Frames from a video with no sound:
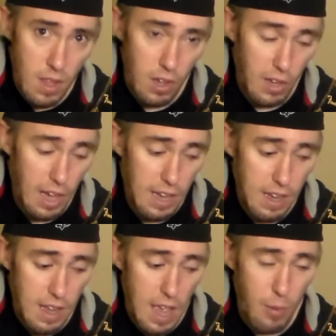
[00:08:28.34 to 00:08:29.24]
Okay,
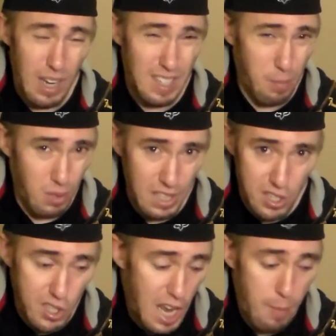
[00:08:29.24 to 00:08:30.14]
and when I say play the
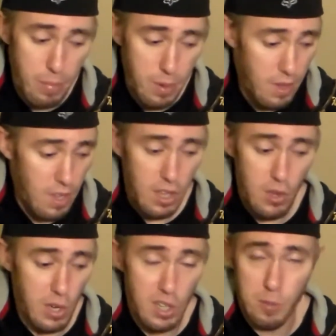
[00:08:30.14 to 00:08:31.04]
shape,
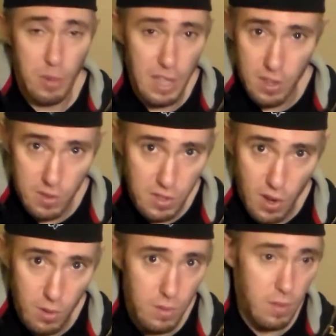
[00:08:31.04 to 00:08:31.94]
you can just play those
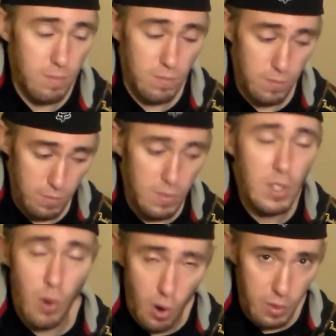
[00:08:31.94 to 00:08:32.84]
notes.
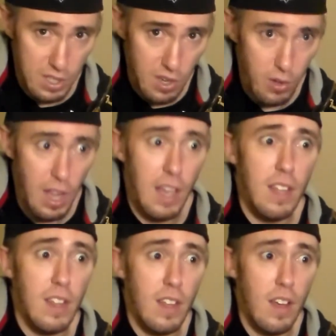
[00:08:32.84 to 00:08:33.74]
You always know
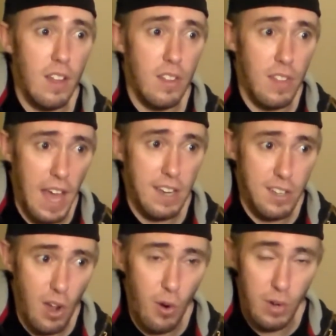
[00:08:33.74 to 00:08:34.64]
that that
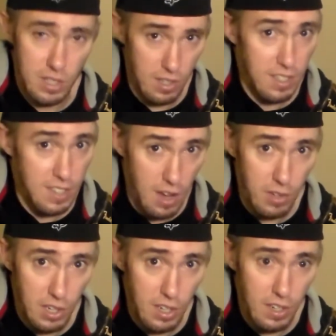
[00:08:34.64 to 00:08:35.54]
tone is going to
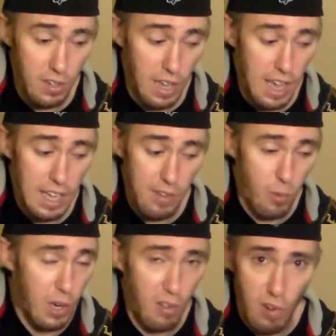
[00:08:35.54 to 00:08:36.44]
sound good, okay? Even
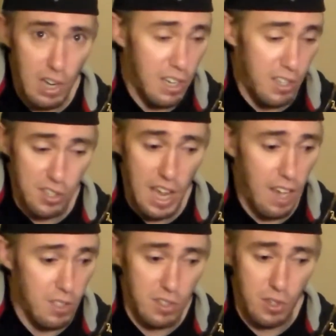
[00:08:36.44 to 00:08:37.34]
when you're running your
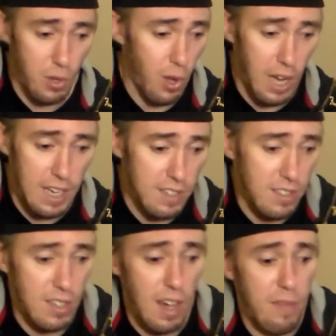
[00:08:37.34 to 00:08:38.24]
scales or doing all kinds of
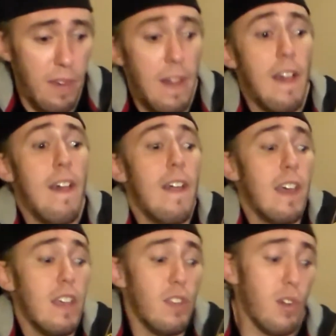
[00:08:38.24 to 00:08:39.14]
stuff,
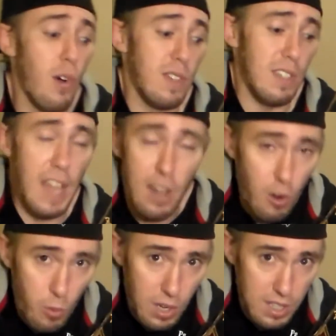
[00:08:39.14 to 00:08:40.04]
you can always land
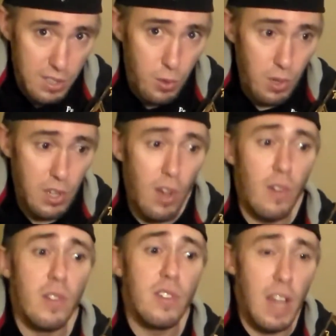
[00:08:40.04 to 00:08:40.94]
on one of these chord
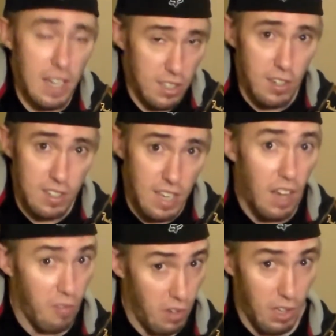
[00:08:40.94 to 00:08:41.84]
tones and it's going to
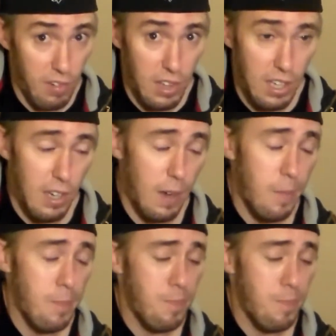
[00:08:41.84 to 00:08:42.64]
sound really, really good.